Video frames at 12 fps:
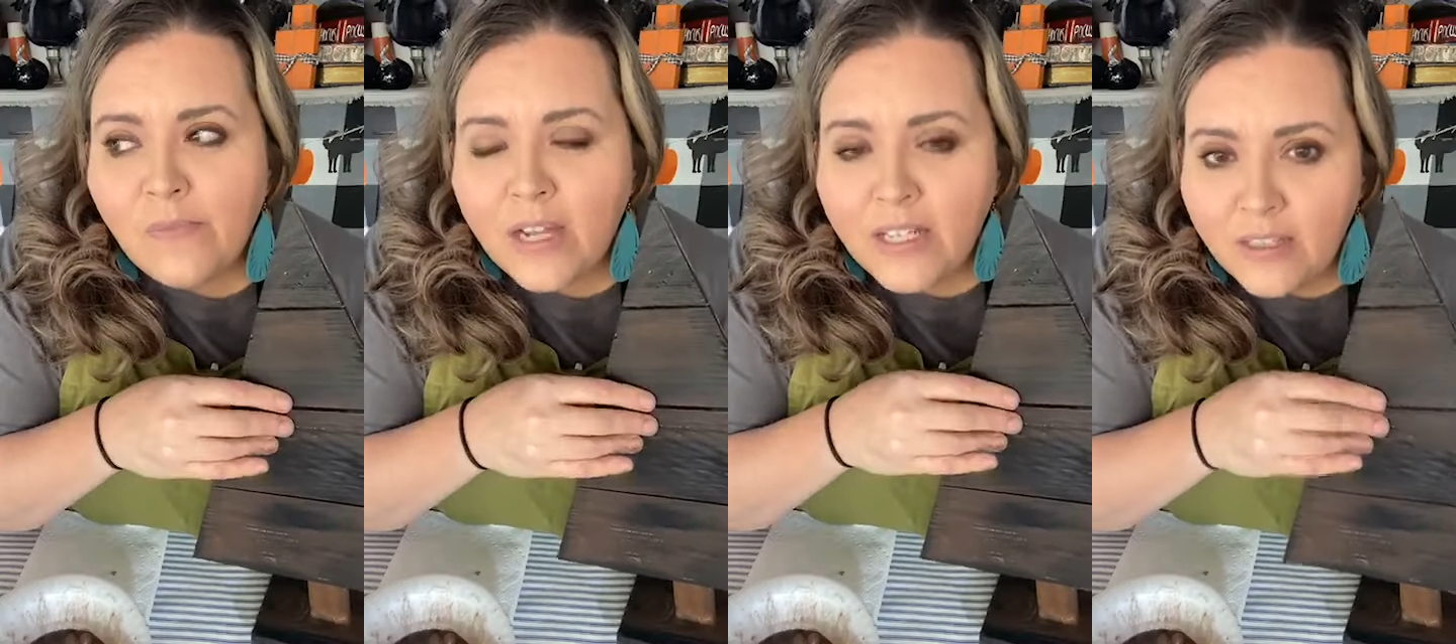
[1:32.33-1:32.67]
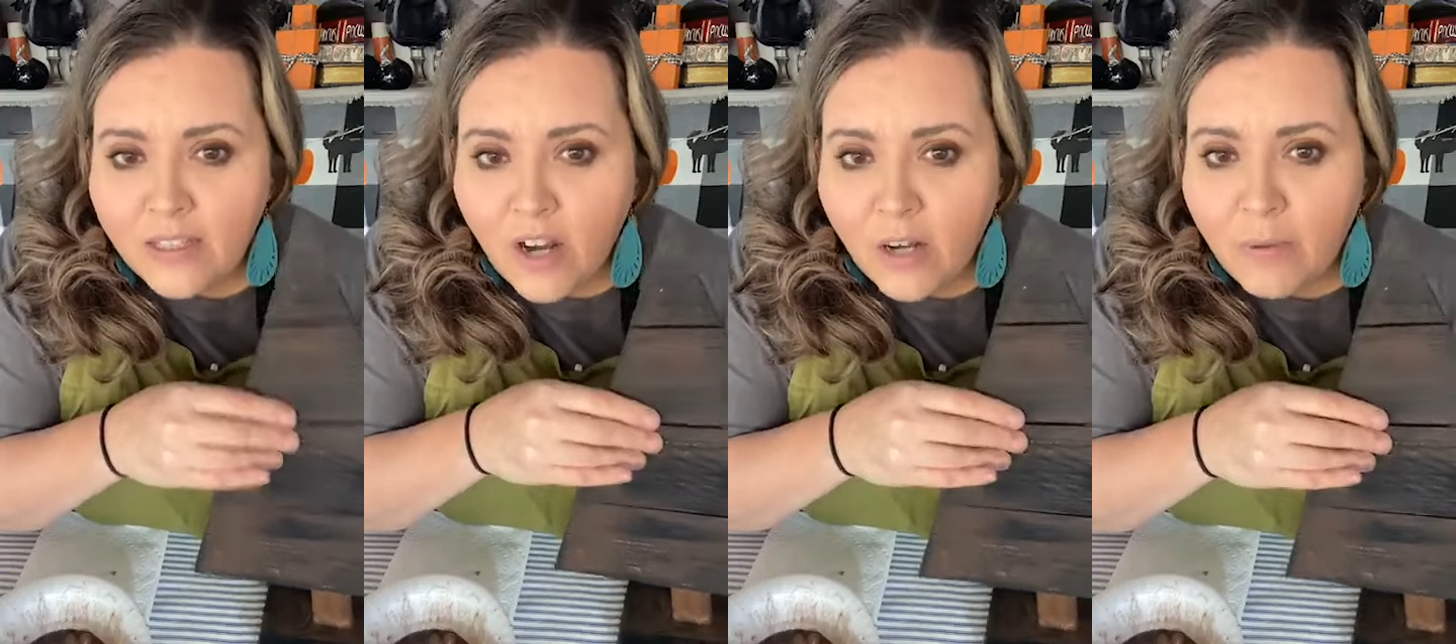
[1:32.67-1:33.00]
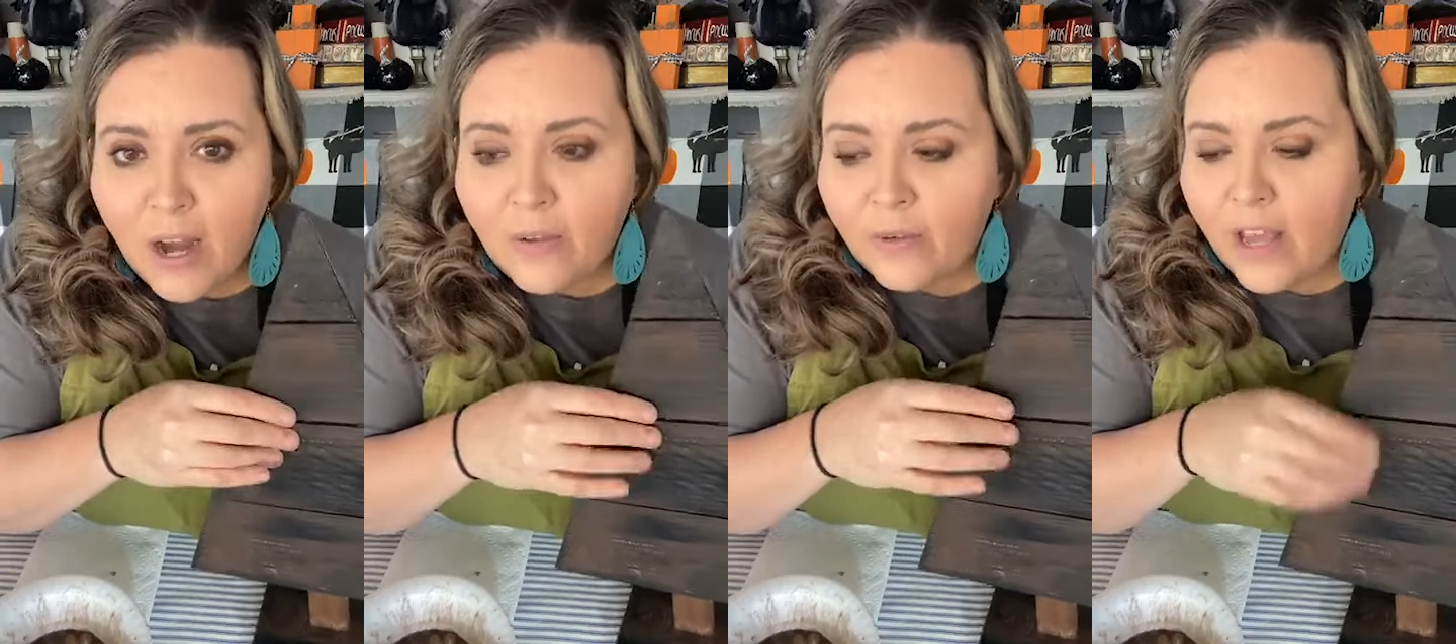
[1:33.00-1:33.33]
I did the dark
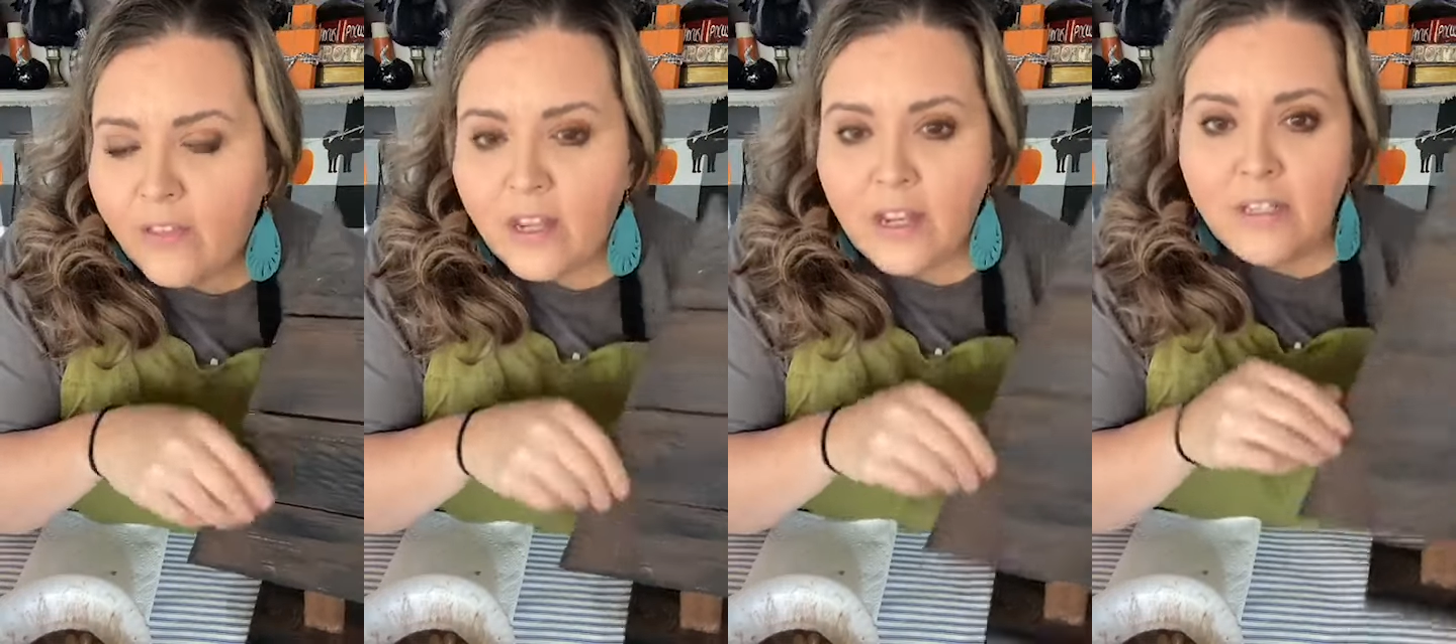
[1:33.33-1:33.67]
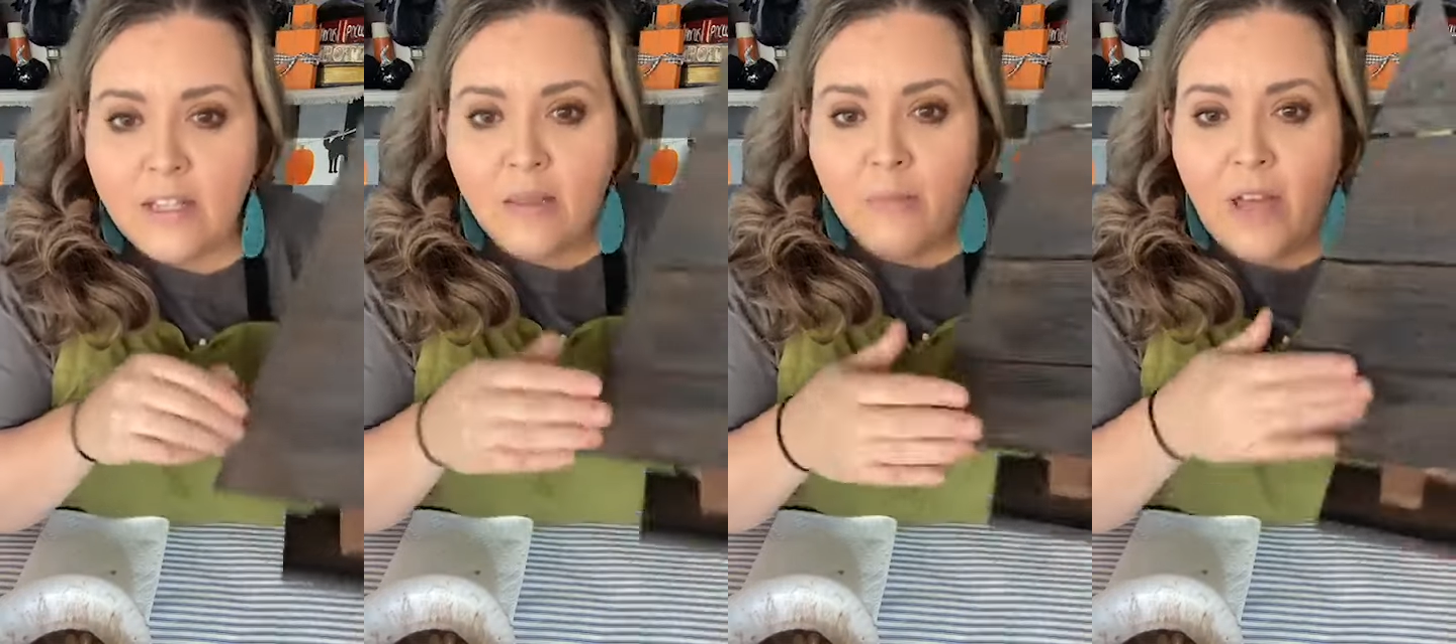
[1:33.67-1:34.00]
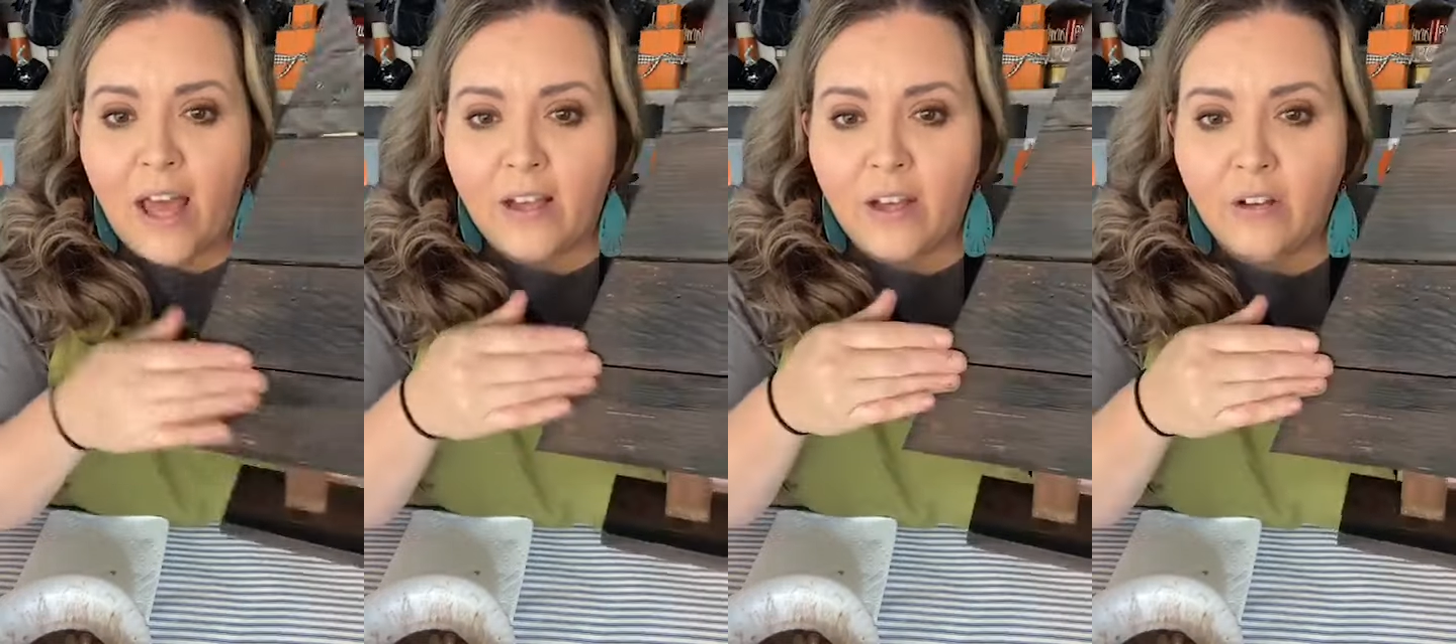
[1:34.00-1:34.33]
brown, and then I did the
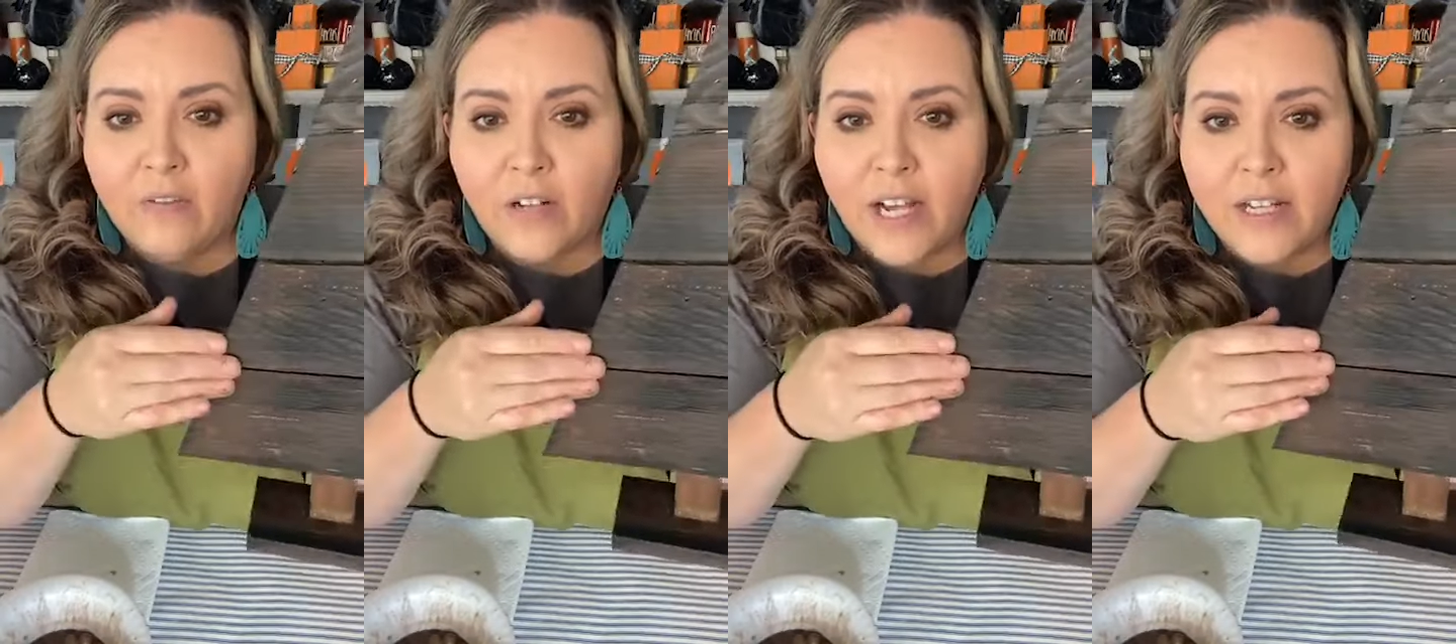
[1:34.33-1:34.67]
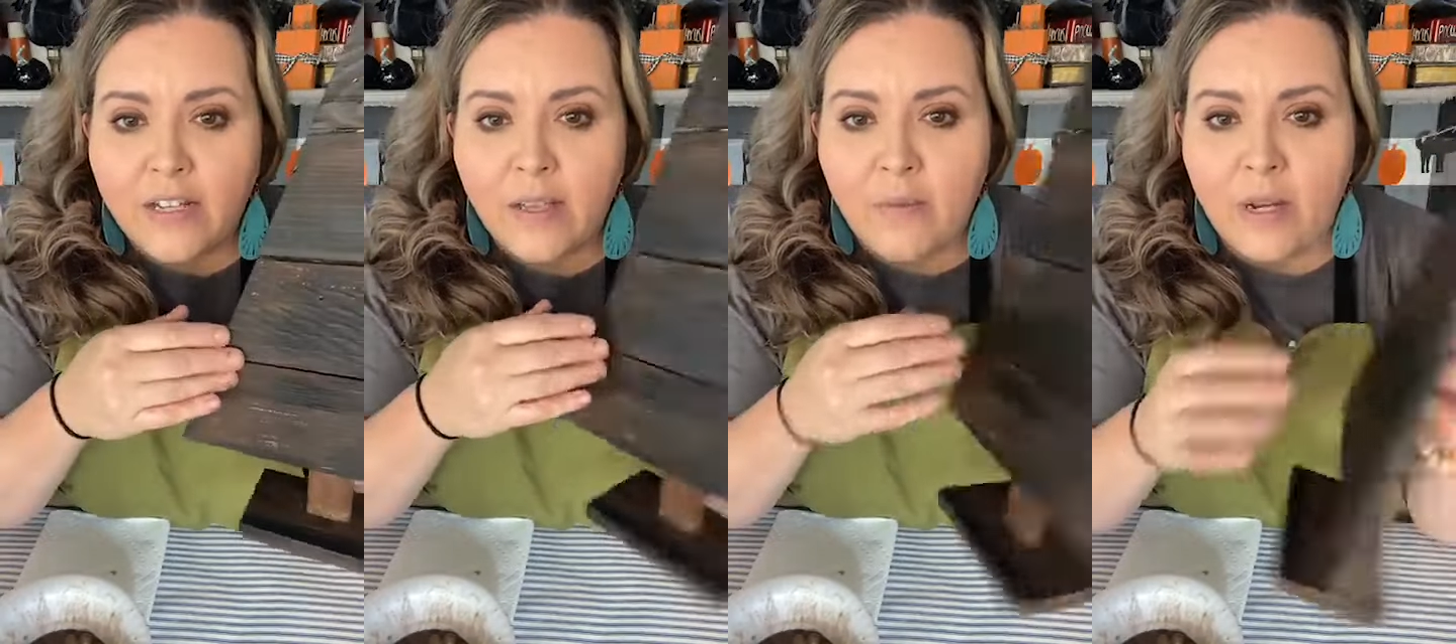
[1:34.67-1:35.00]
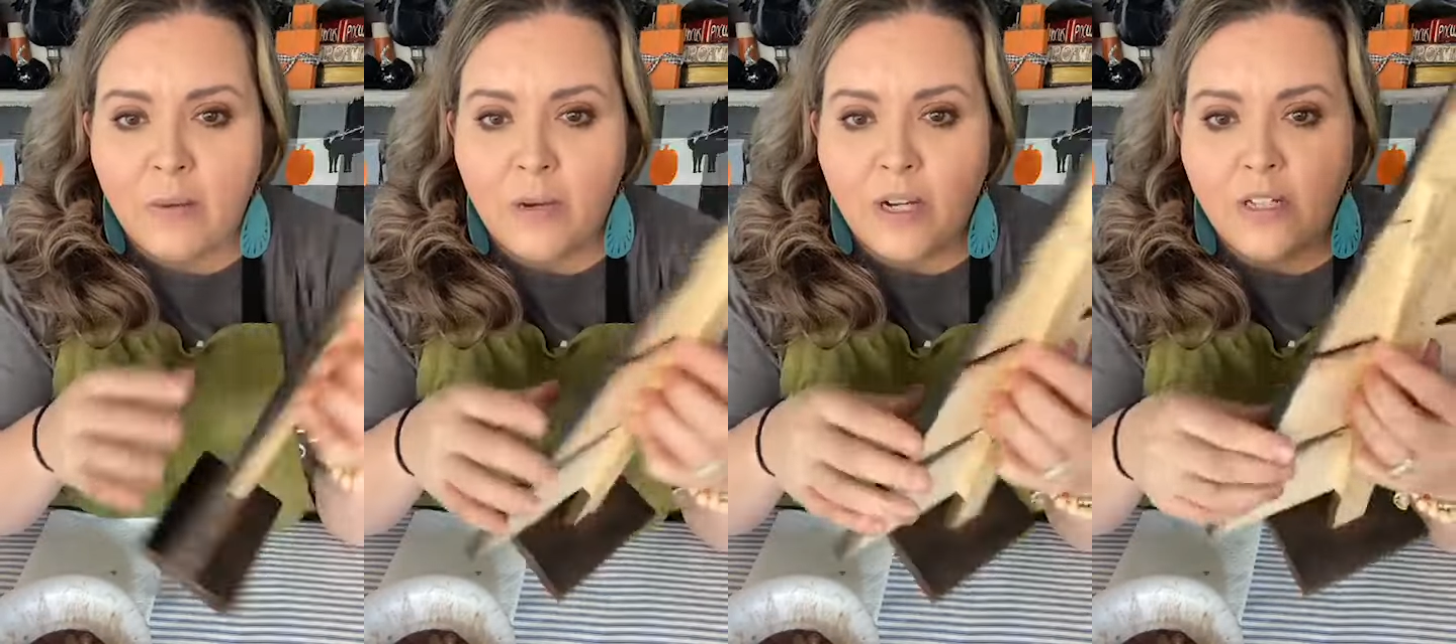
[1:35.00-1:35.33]
black over it because I want
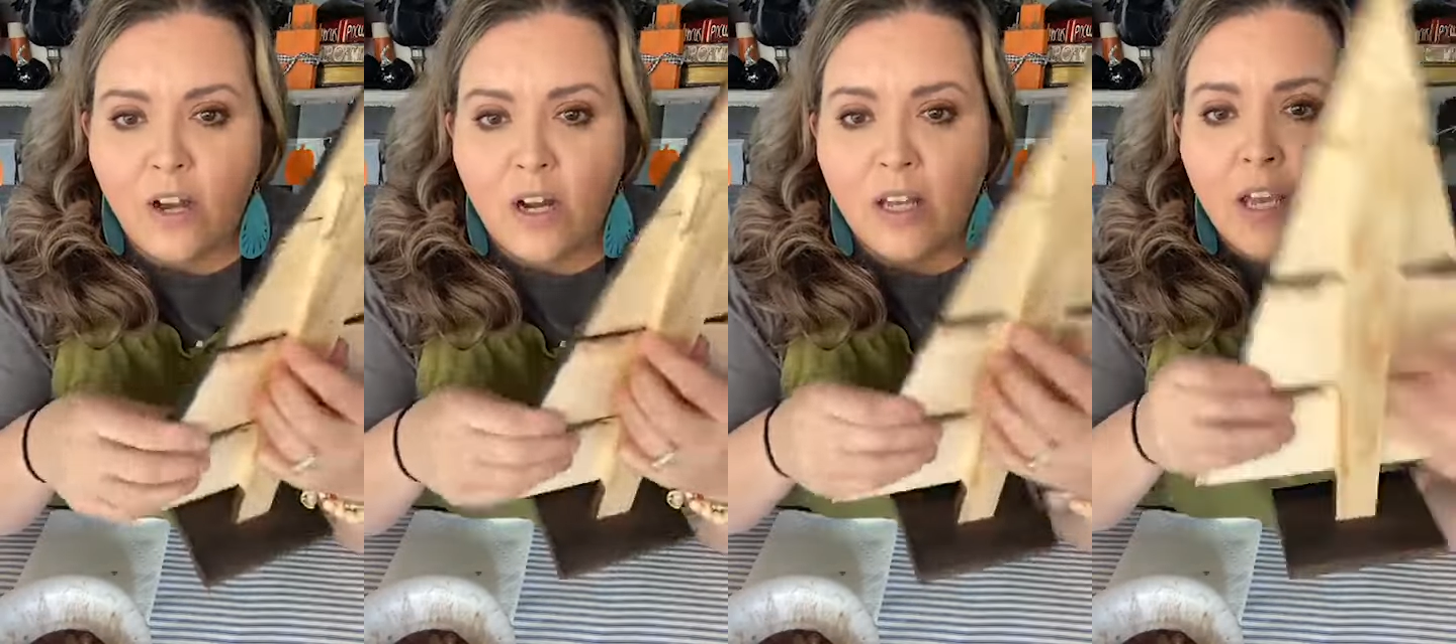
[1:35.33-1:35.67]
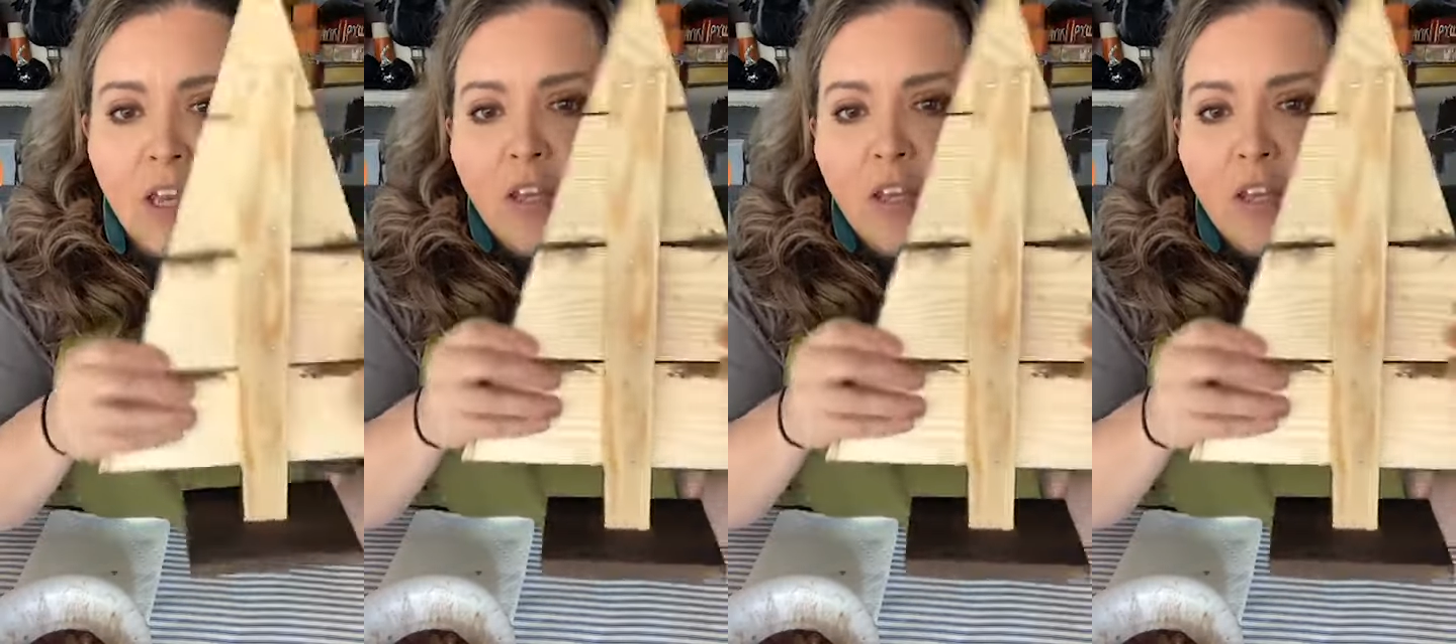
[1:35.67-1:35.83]
it pretty dark.